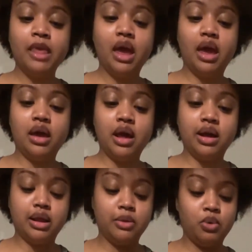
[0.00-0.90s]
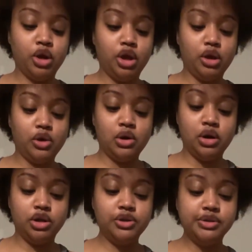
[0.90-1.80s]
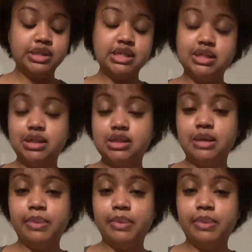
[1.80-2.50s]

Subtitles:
And the more you use the Scentsy